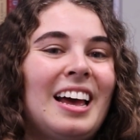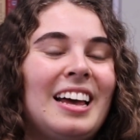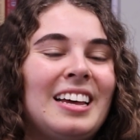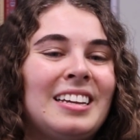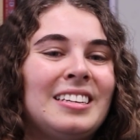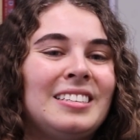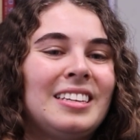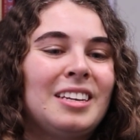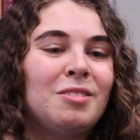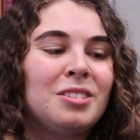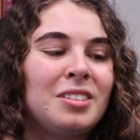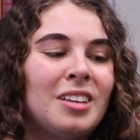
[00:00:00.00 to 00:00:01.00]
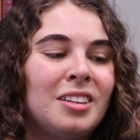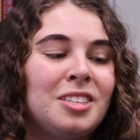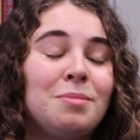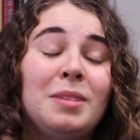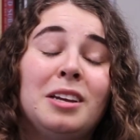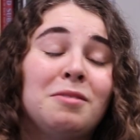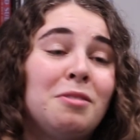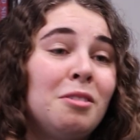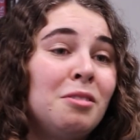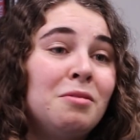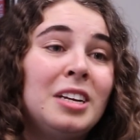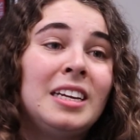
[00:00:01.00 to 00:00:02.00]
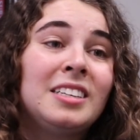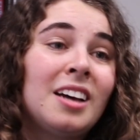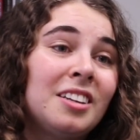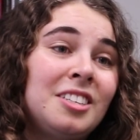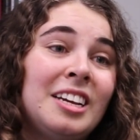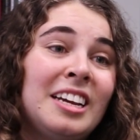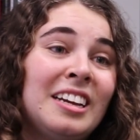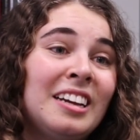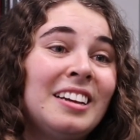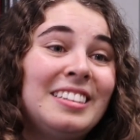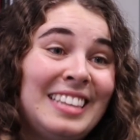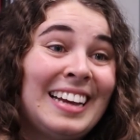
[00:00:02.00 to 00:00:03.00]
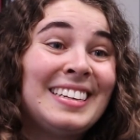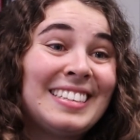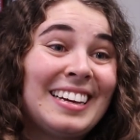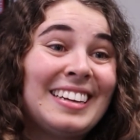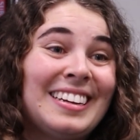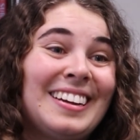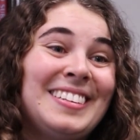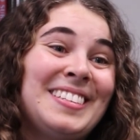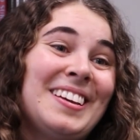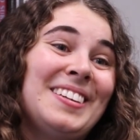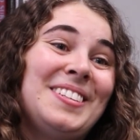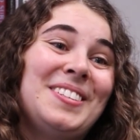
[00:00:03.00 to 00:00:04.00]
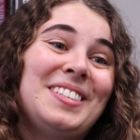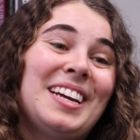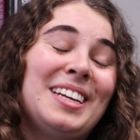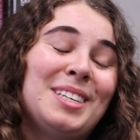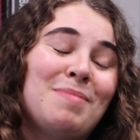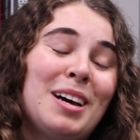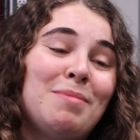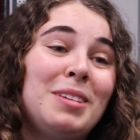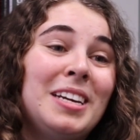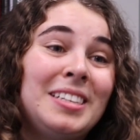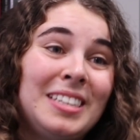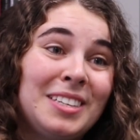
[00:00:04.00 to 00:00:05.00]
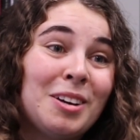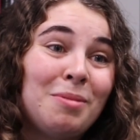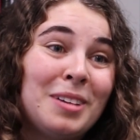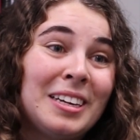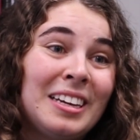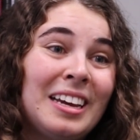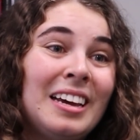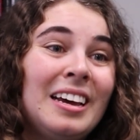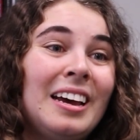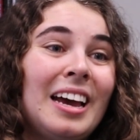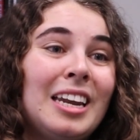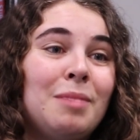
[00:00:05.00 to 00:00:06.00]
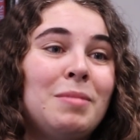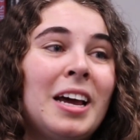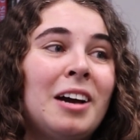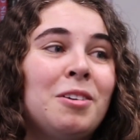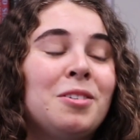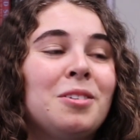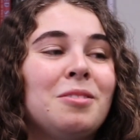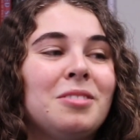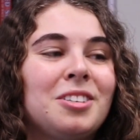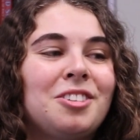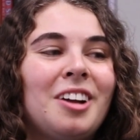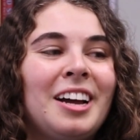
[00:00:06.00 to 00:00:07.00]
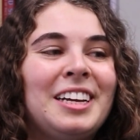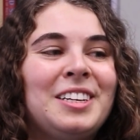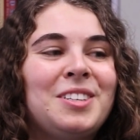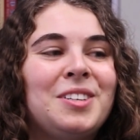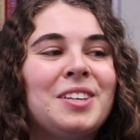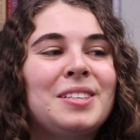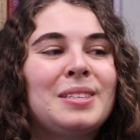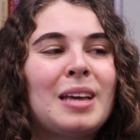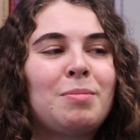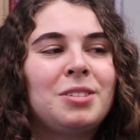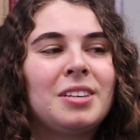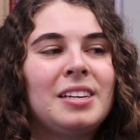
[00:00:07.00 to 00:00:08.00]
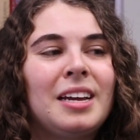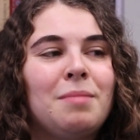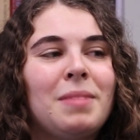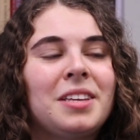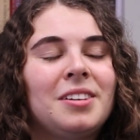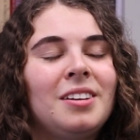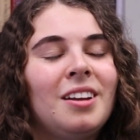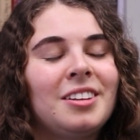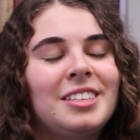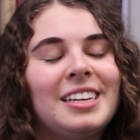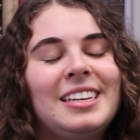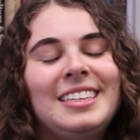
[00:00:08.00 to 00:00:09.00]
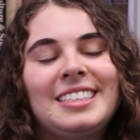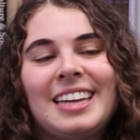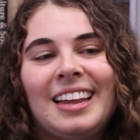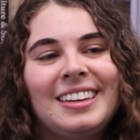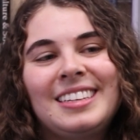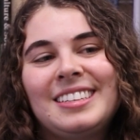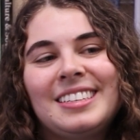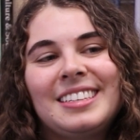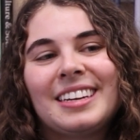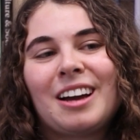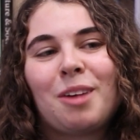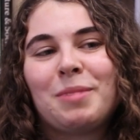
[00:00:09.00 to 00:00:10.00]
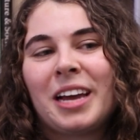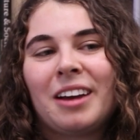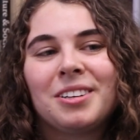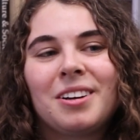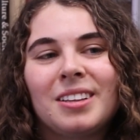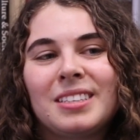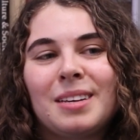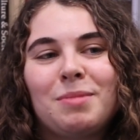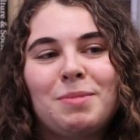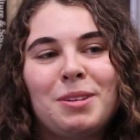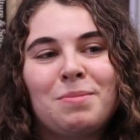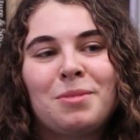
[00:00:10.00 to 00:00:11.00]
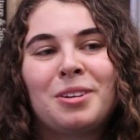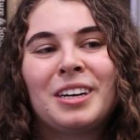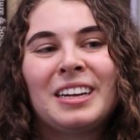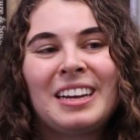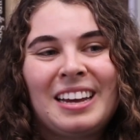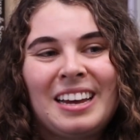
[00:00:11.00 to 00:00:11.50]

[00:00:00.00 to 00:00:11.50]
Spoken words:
And it was such meaningful and really touching data that I decided to change my PhD topic. And I'm now trying to conceptually and methodologically challenge the coming out concept a bit more,